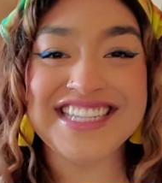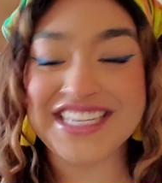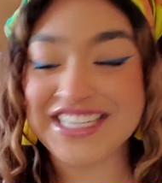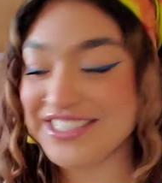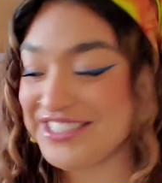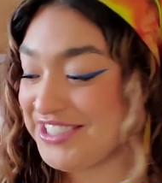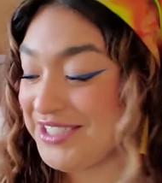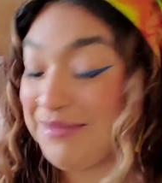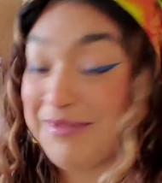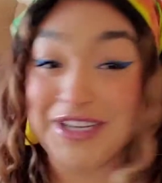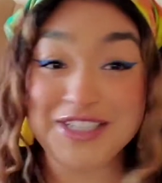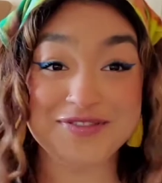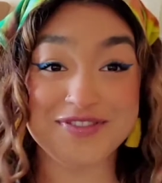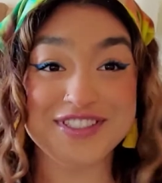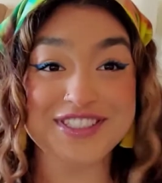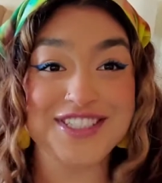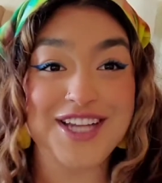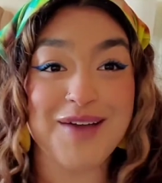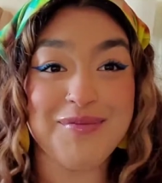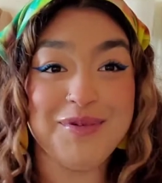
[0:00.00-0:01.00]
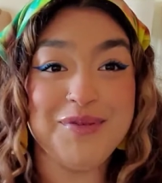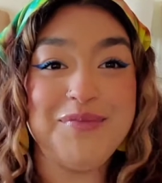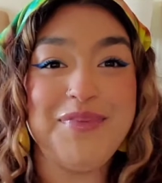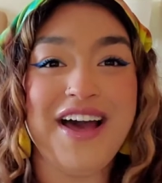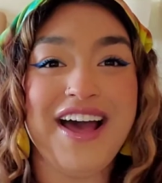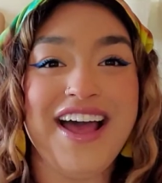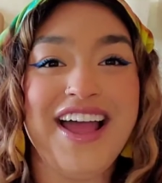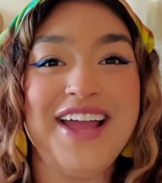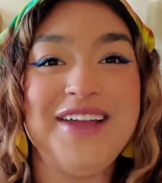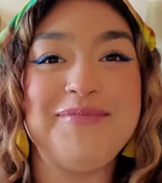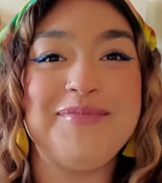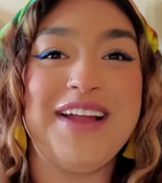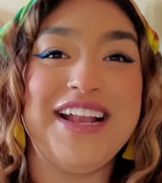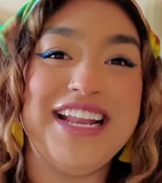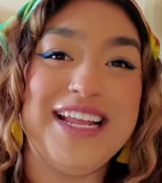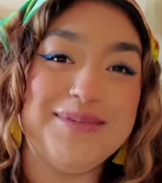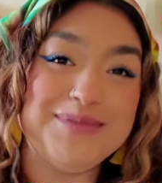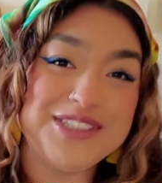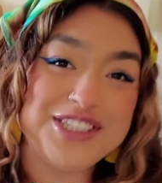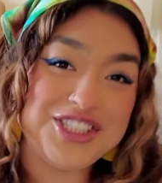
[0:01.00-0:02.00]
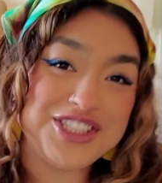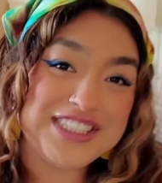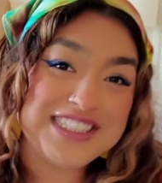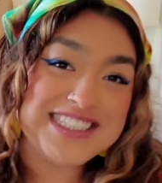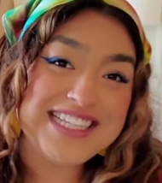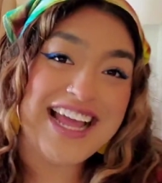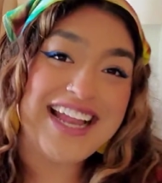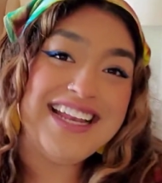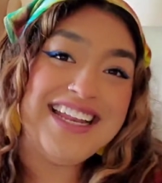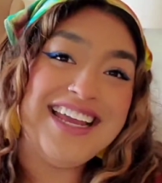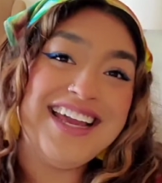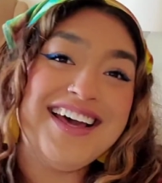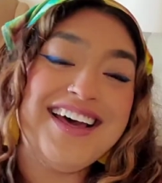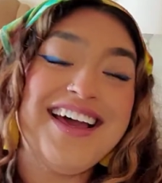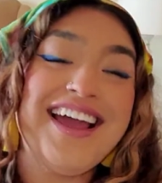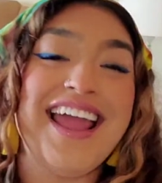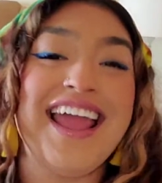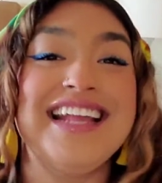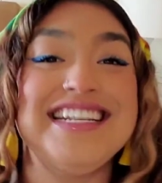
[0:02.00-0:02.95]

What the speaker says: thank you so much for stopping by. My name is Jasenia,